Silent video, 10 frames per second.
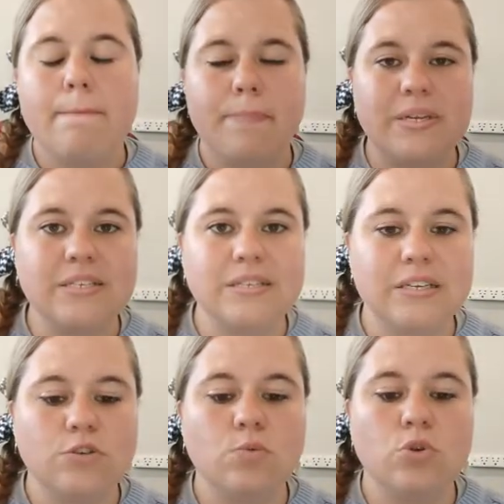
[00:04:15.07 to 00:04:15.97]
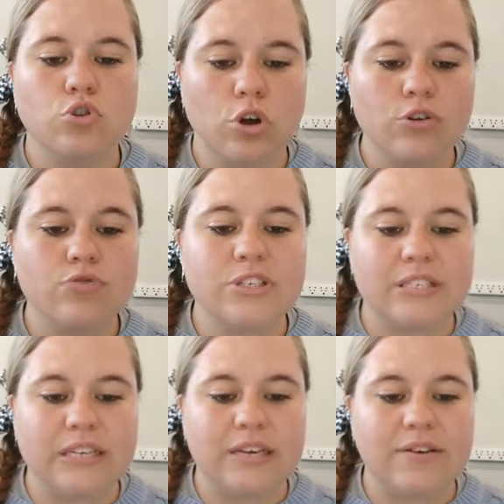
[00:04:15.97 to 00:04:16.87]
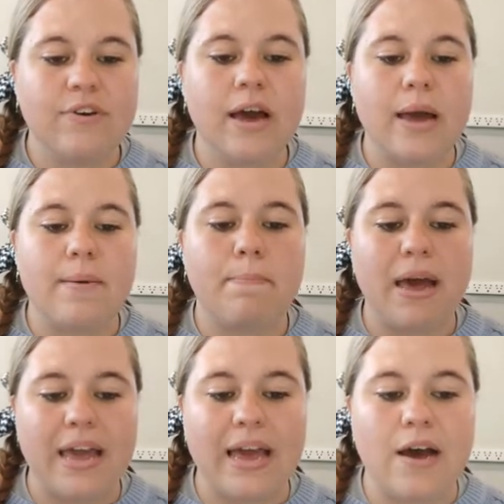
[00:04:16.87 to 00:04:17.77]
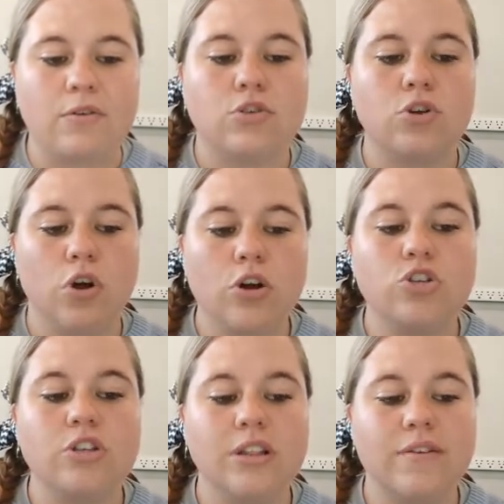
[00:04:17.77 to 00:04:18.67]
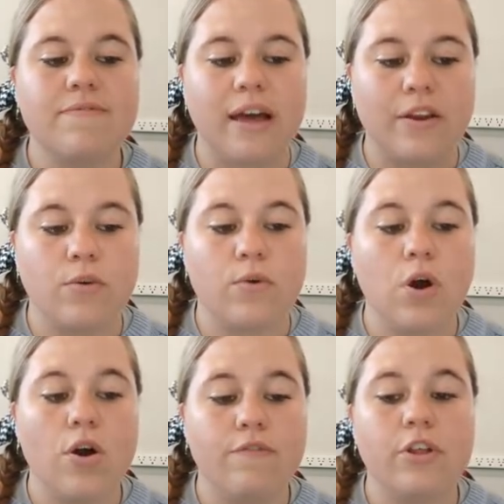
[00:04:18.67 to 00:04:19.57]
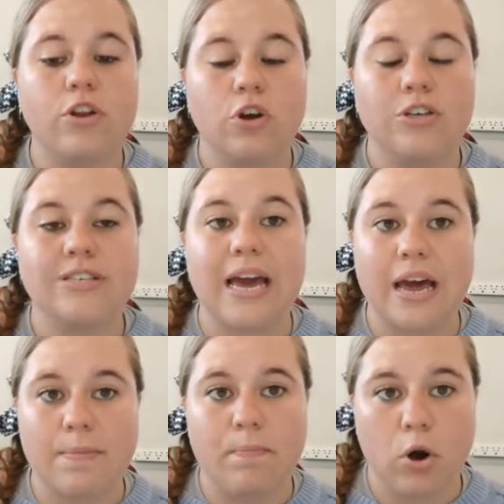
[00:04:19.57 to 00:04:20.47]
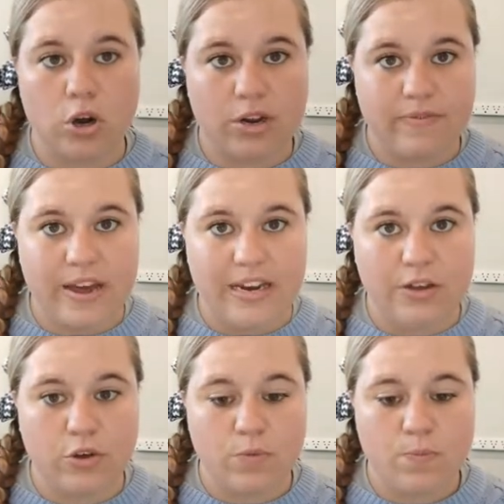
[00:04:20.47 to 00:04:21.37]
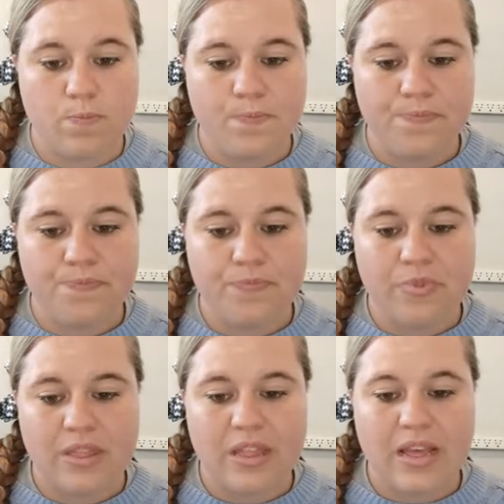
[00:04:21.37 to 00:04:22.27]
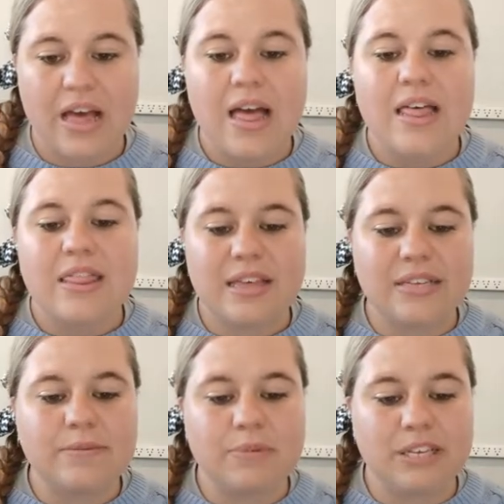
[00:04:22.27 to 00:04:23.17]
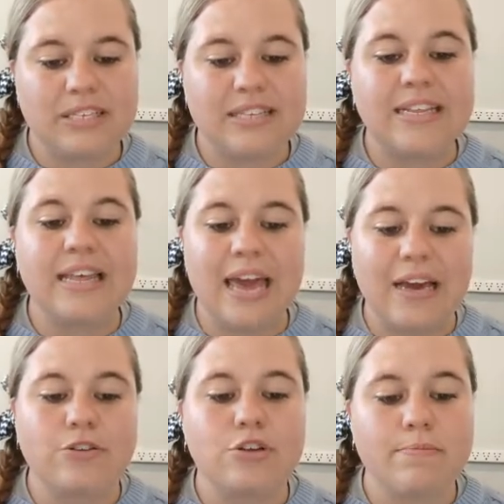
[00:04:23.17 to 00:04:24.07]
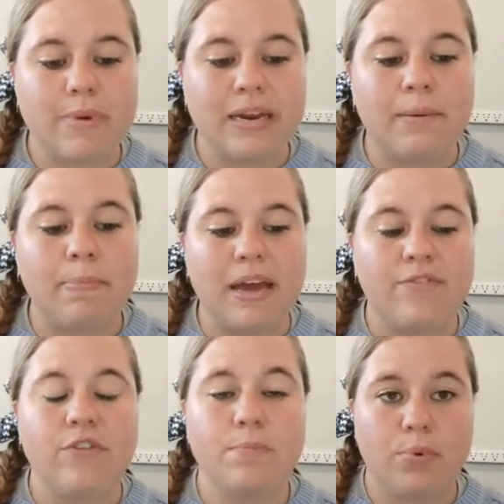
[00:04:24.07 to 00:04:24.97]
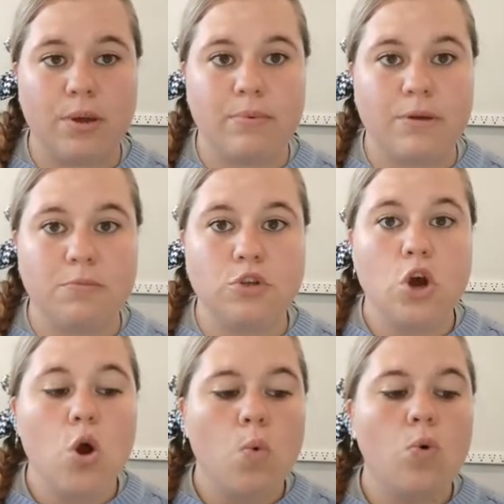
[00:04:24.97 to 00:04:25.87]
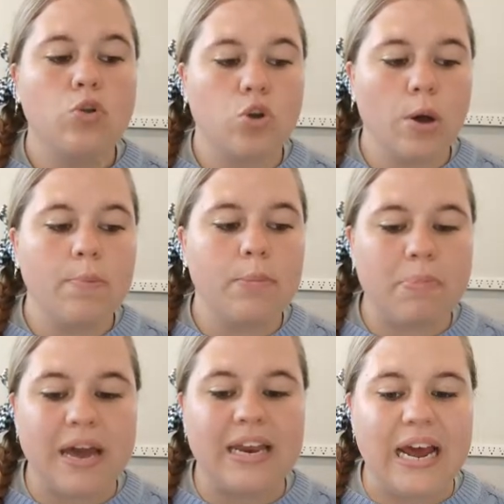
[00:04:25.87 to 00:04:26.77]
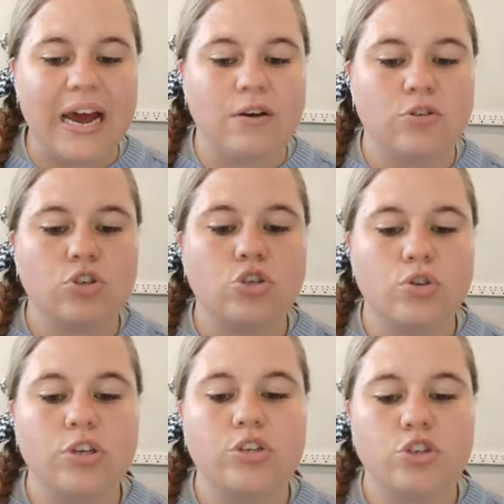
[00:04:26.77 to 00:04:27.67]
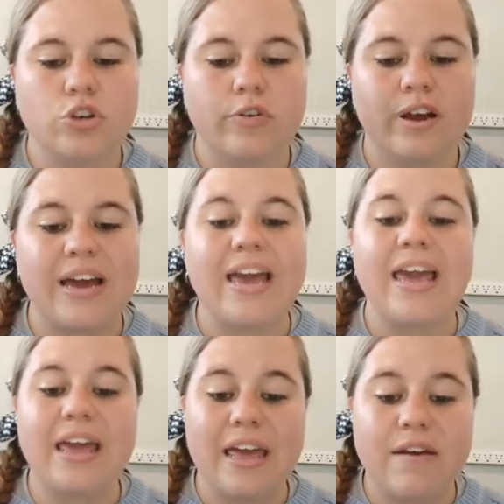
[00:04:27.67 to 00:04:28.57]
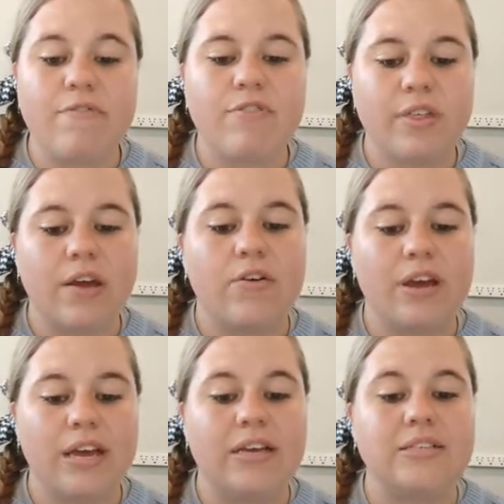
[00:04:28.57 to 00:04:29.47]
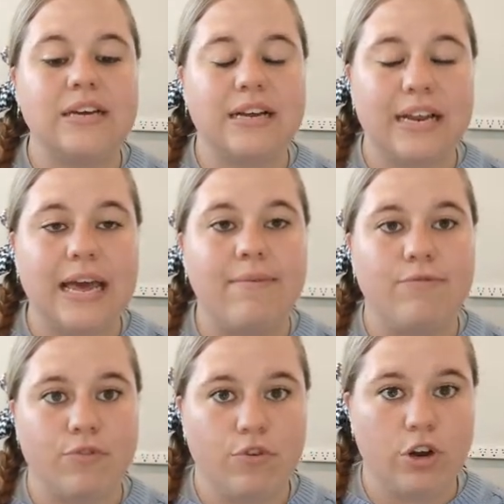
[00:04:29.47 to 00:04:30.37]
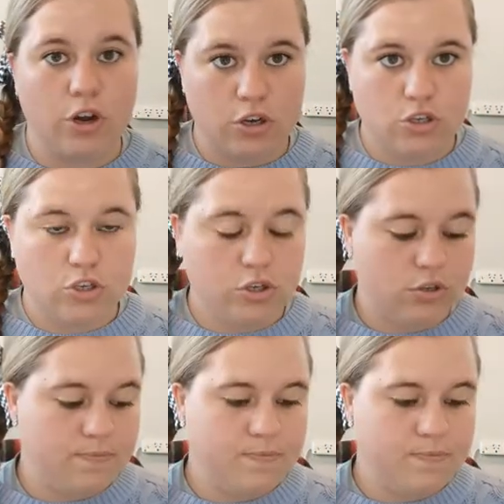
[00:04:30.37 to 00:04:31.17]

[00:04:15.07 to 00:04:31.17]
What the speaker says: Businesses will not receive a payout larger than the value of the loss at market value. This means that the extra money paid for the premiums will not be paid out to the insurer if there is a claim for a loss.